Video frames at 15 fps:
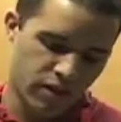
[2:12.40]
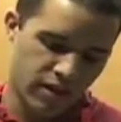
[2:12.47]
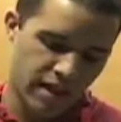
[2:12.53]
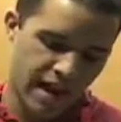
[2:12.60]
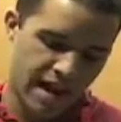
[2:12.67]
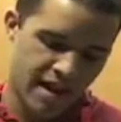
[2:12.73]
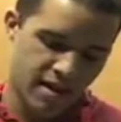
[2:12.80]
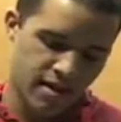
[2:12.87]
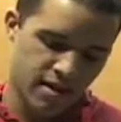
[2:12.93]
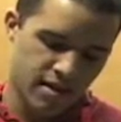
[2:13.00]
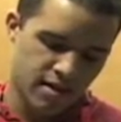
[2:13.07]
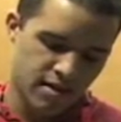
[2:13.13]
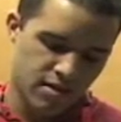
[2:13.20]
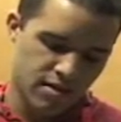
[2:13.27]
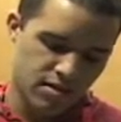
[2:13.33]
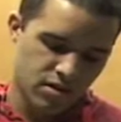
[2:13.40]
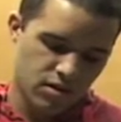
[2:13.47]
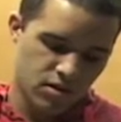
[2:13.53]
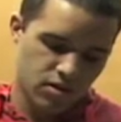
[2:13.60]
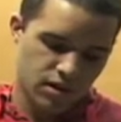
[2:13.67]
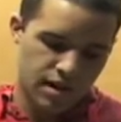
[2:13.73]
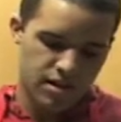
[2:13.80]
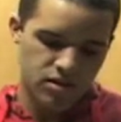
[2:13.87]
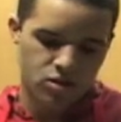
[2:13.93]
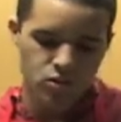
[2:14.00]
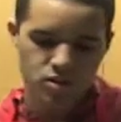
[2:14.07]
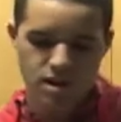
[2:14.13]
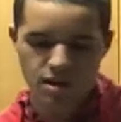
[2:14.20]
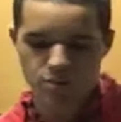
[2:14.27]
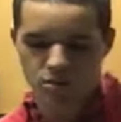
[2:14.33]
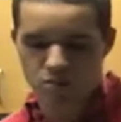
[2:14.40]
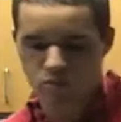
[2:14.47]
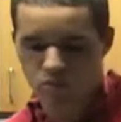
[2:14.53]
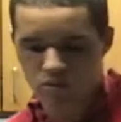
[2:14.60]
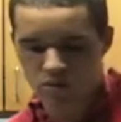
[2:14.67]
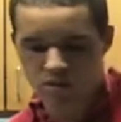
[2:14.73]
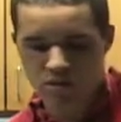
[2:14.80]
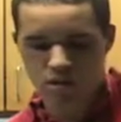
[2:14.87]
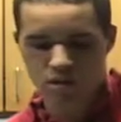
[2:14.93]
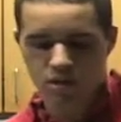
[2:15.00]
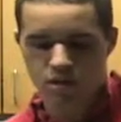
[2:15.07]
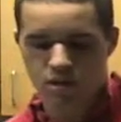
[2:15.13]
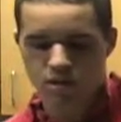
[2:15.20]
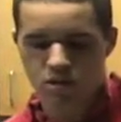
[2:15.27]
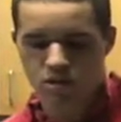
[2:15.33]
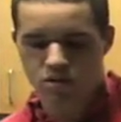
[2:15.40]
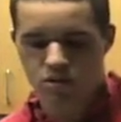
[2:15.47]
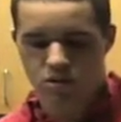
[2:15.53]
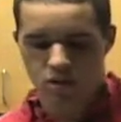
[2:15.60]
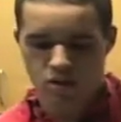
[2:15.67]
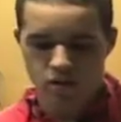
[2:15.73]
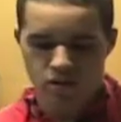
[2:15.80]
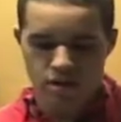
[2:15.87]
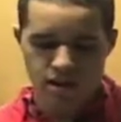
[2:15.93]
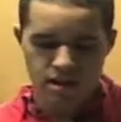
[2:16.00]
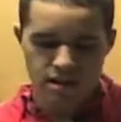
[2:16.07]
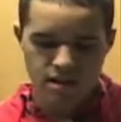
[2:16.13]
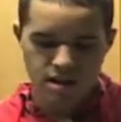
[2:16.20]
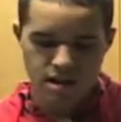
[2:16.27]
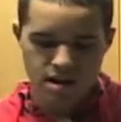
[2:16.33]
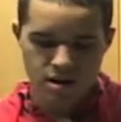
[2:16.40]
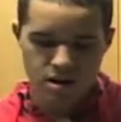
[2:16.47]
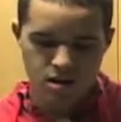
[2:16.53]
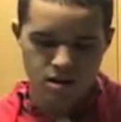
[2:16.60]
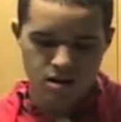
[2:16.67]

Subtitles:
than that? So you get 2 tablespoons, just throw it right in there,